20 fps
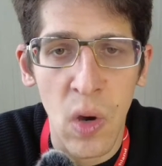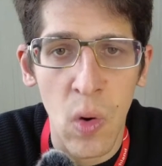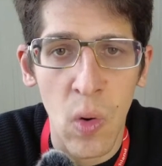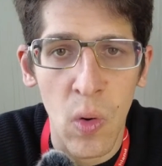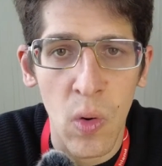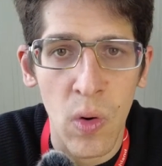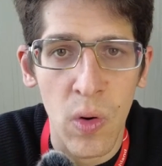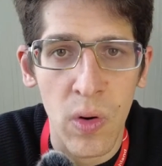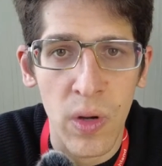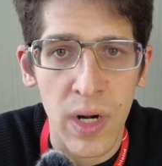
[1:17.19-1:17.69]

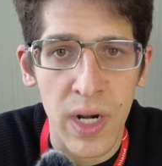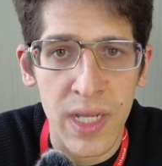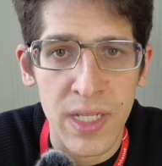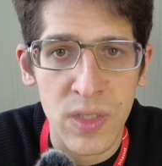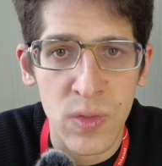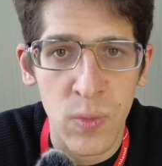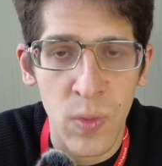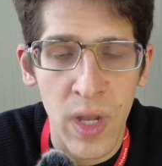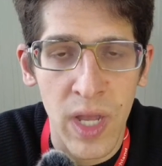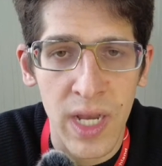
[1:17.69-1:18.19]
or
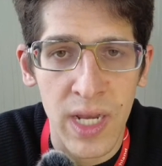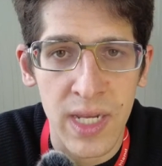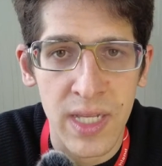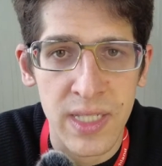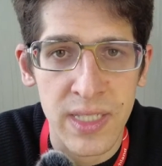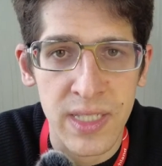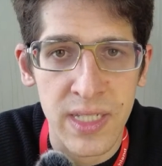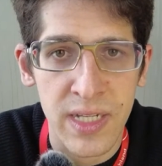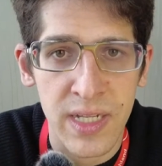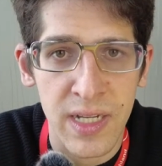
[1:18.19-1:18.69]
as well
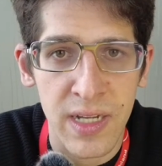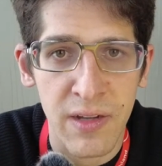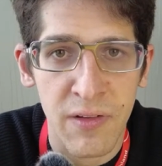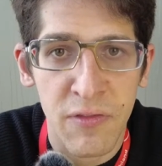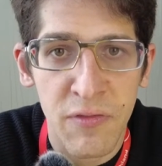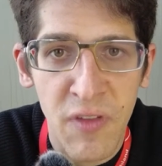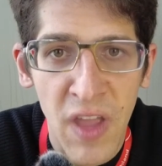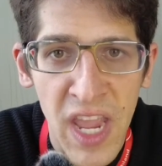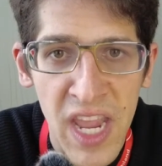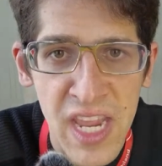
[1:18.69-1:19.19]
the
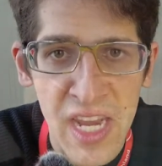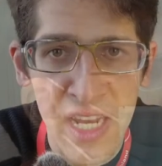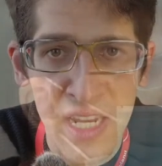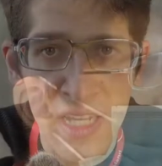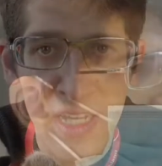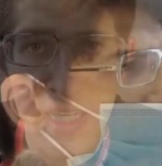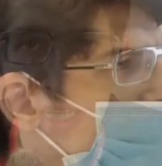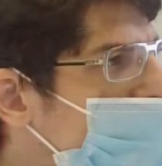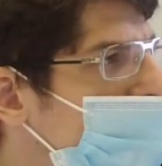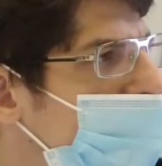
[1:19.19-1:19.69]

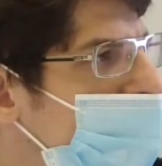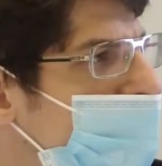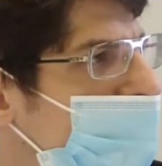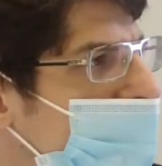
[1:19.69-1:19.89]
failures,